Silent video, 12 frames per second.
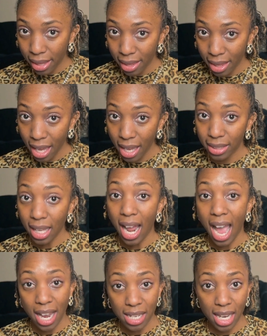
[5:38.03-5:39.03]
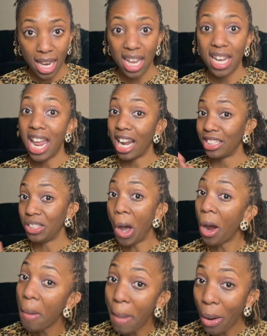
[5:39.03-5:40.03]
things that I did that I
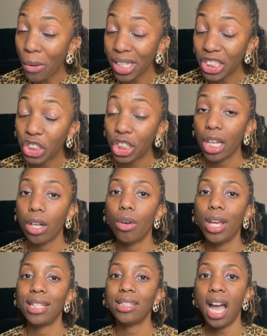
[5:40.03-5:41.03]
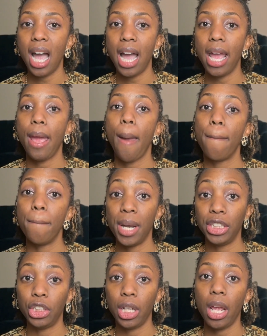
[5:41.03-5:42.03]
talk about on this channel is I
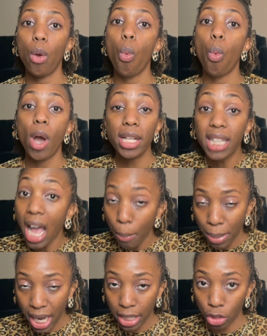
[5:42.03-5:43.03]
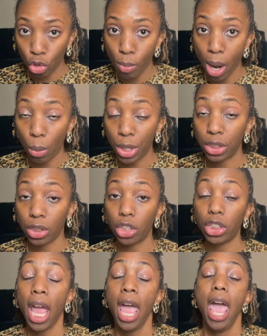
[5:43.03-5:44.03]
budgeted. Once I began to do my
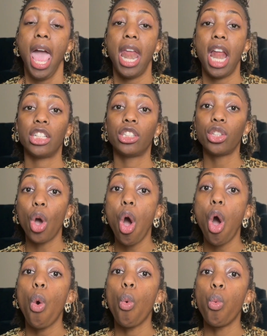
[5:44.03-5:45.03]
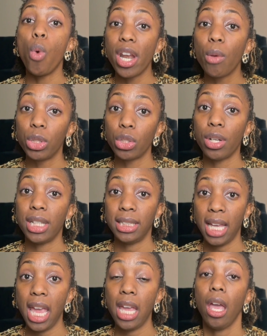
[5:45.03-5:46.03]
research and I saw what it was going to
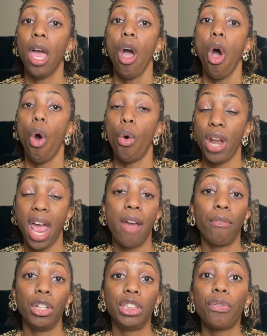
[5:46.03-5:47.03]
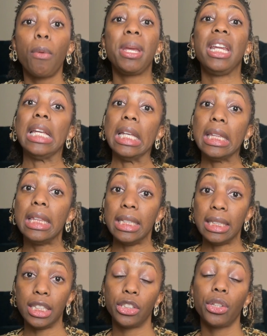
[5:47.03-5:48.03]
take on average for me to get the
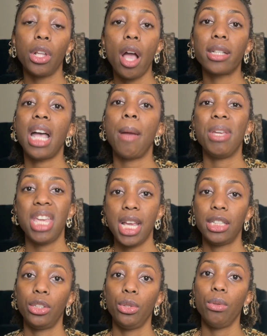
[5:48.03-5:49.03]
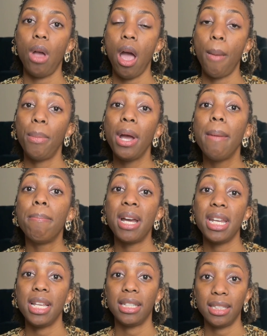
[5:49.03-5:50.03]
sister locks, I began to put
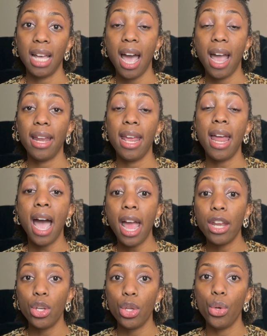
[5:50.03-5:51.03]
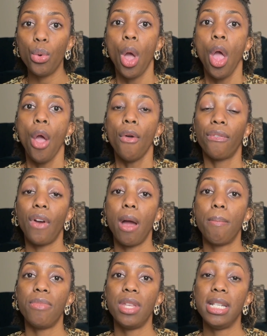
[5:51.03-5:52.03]
money aside. And I knew
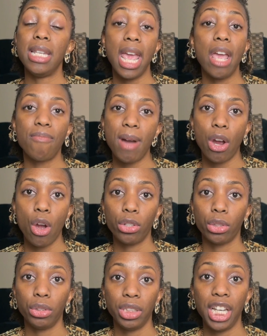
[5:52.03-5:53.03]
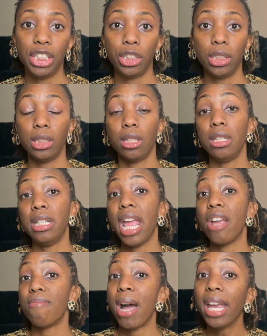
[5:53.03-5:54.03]
from the day of my consultation to the
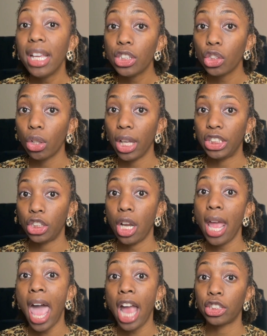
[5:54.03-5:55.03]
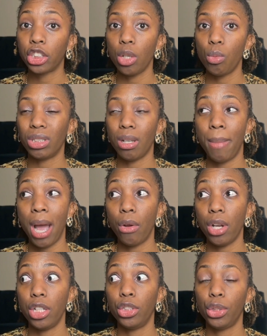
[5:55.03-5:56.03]
day of my installation, it actually was
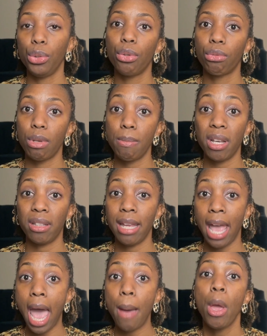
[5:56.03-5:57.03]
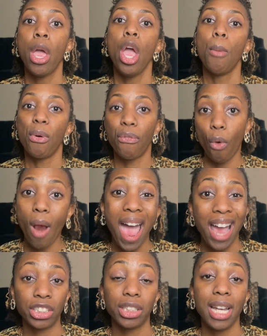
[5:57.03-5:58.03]
about a 2 to 3 month gap before I
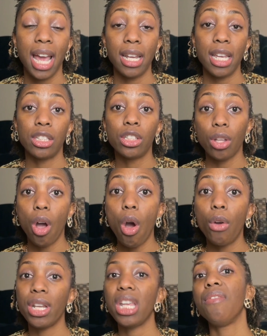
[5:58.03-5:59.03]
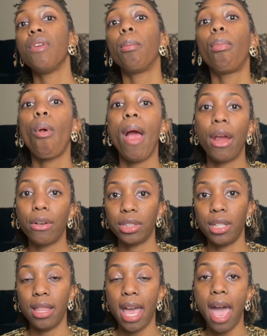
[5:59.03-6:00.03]
actually got it installed. And even prior
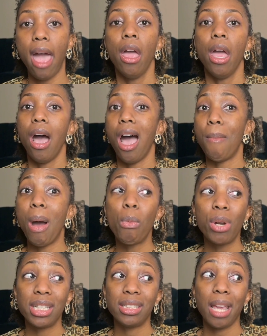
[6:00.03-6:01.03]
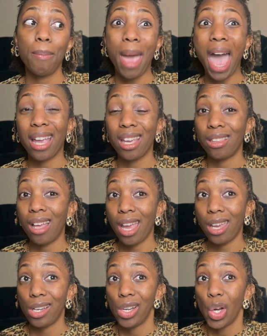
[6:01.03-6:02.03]
to that, I want to say back in like